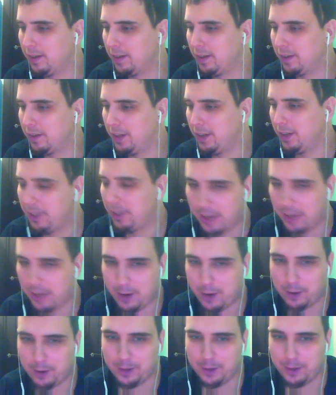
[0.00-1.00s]
eat
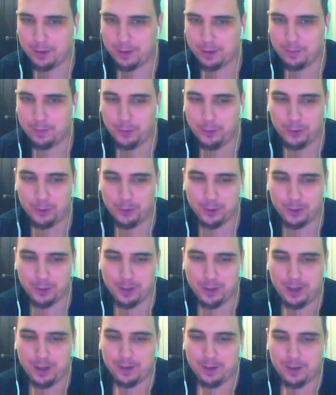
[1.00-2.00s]
our blood.
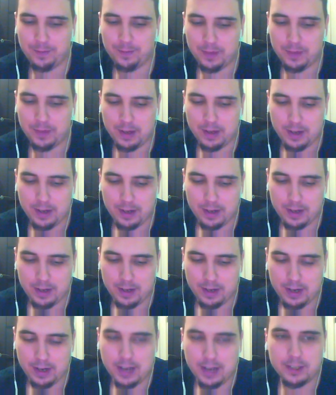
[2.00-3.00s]

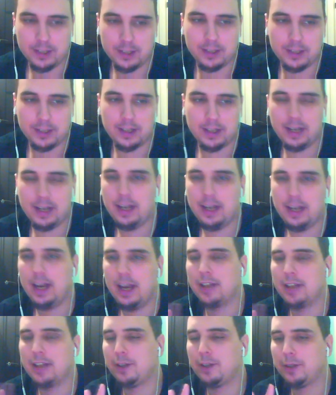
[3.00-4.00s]
And
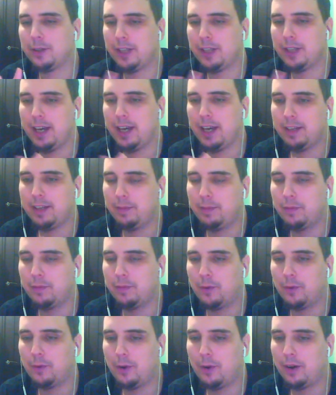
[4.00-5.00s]
as you said
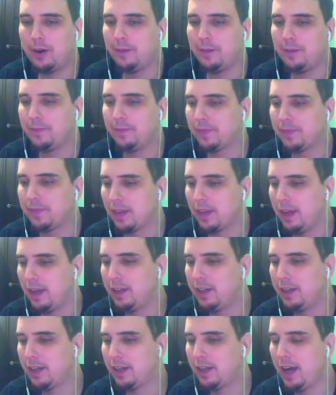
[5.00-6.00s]
before,
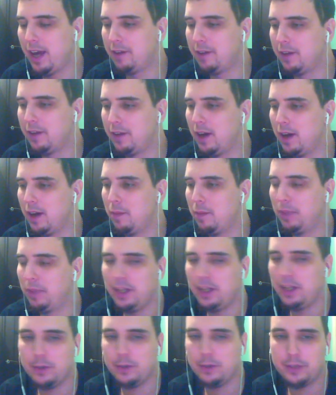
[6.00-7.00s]
it have
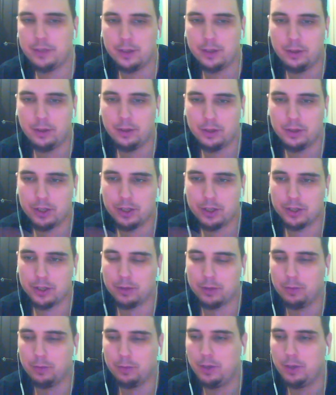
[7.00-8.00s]
plenty of technologies
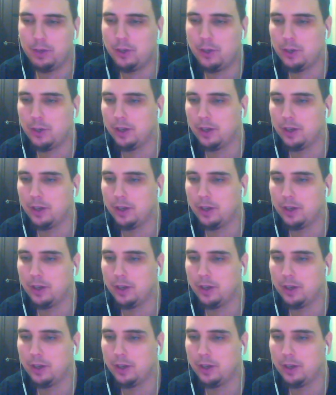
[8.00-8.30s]
which